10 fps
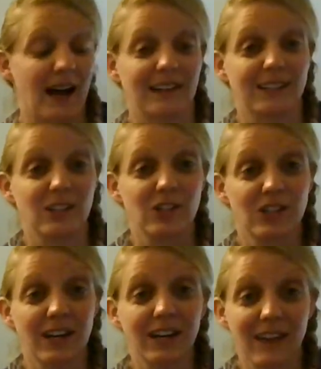to
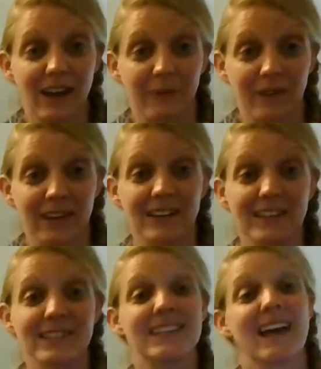share that with
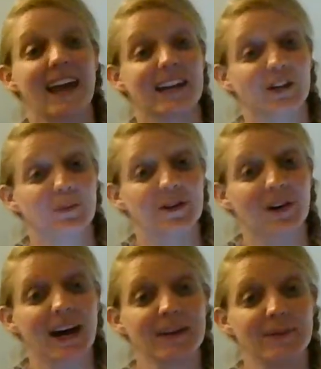us. And it'll be
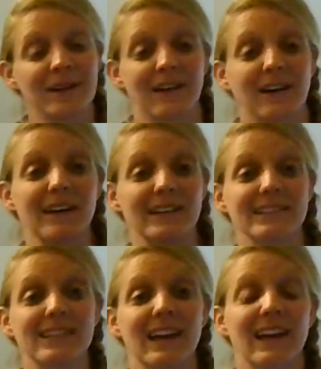great
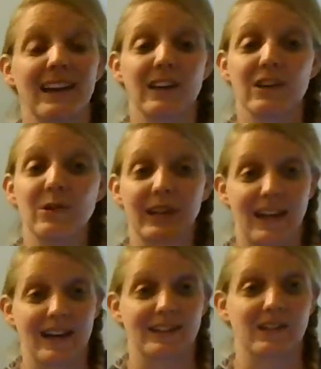because you can
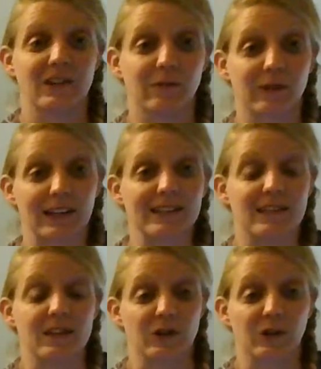ask your friends
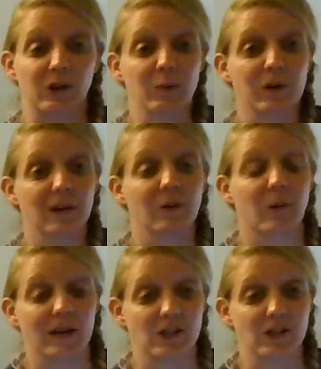in your group
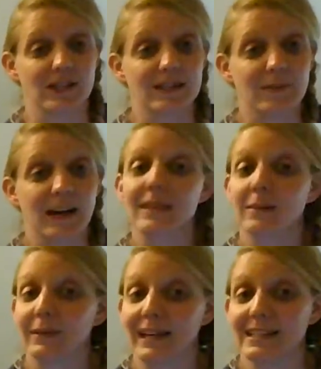questions about the
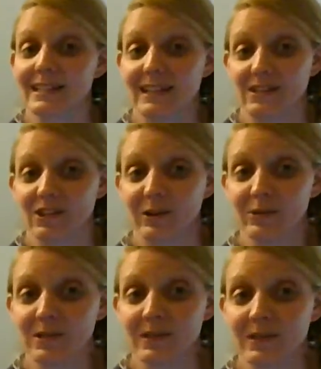place they
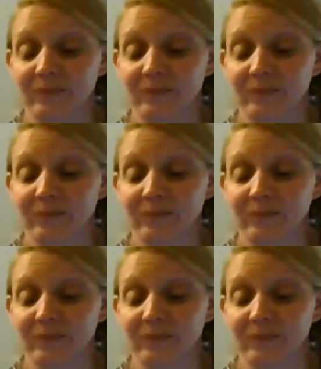chose.